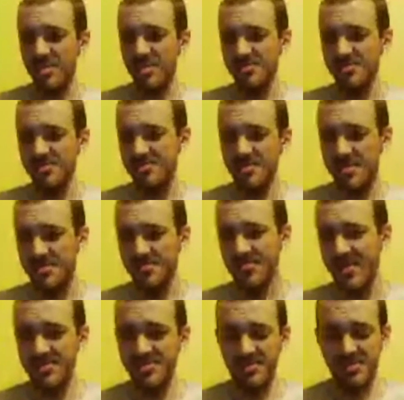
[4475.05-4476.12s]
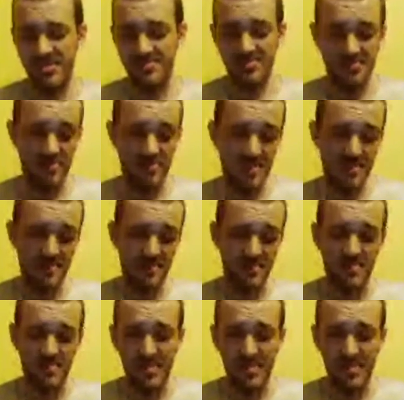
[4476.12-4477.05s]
does that doesn't make sense even for him.